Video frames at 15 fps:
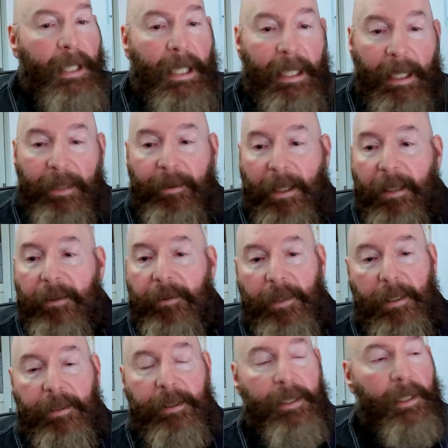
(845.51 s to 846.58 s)
And I think
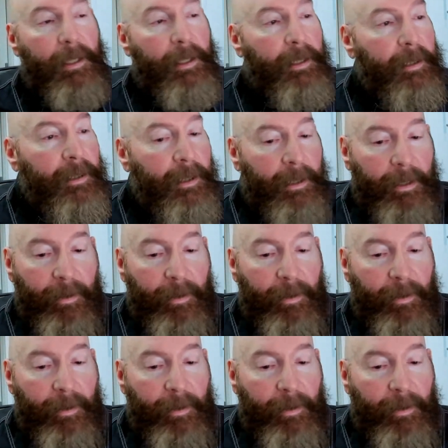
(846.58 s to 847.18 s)
that the